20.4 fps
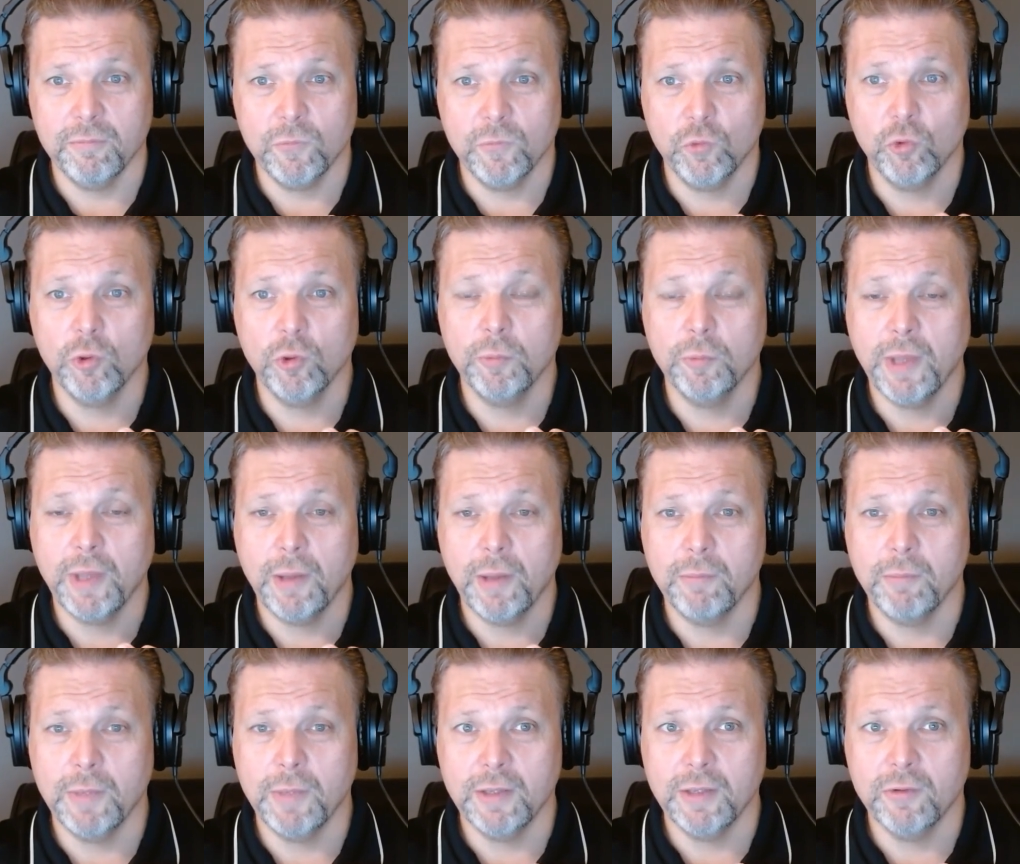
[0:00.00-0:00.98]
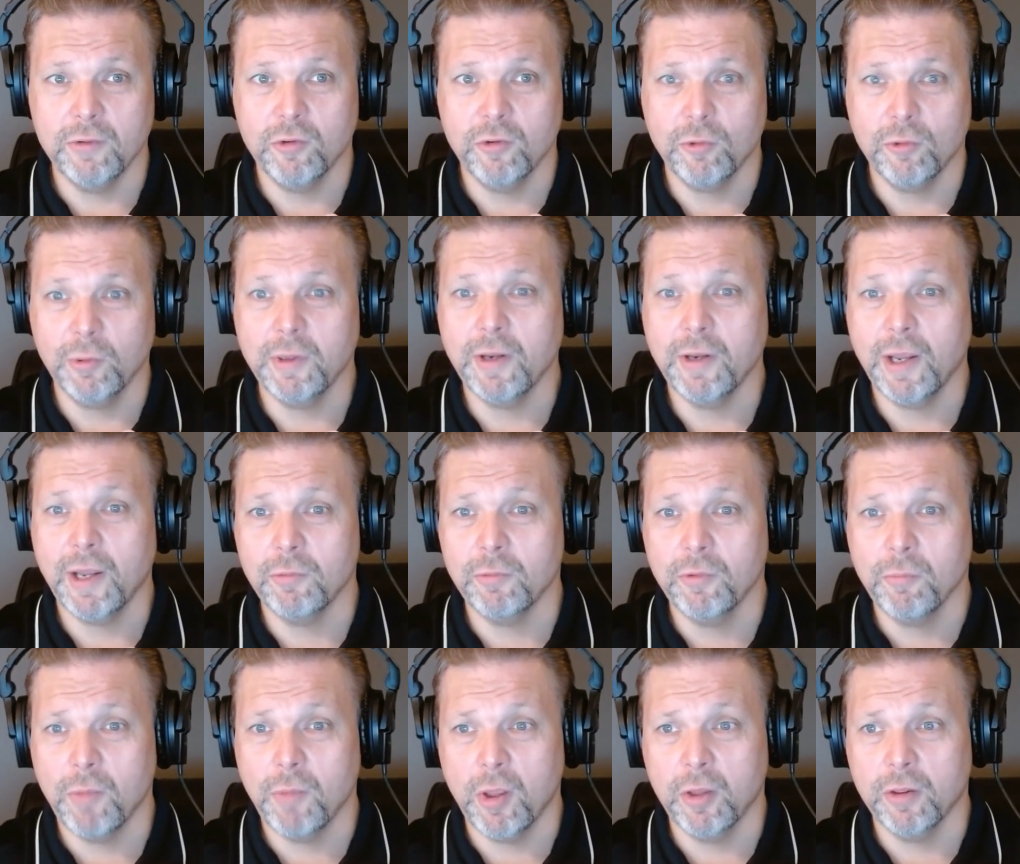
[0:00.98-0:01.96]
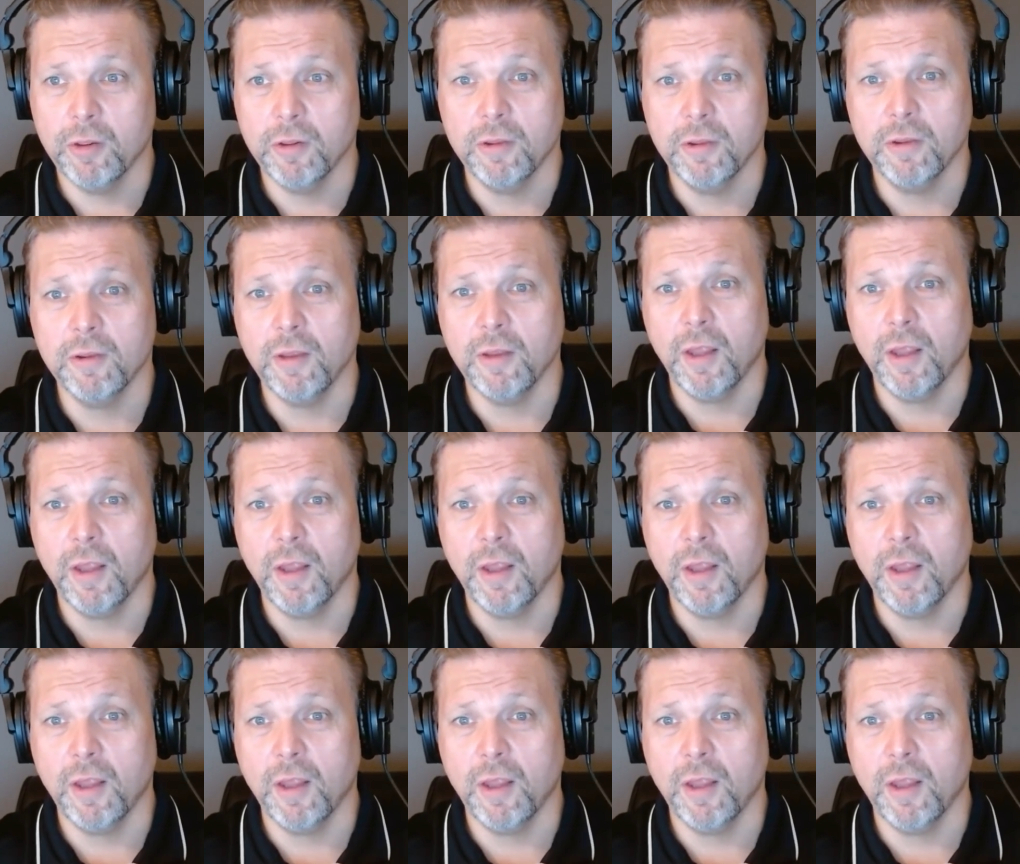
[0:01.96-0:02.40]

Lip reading: group that meets 3 times a month,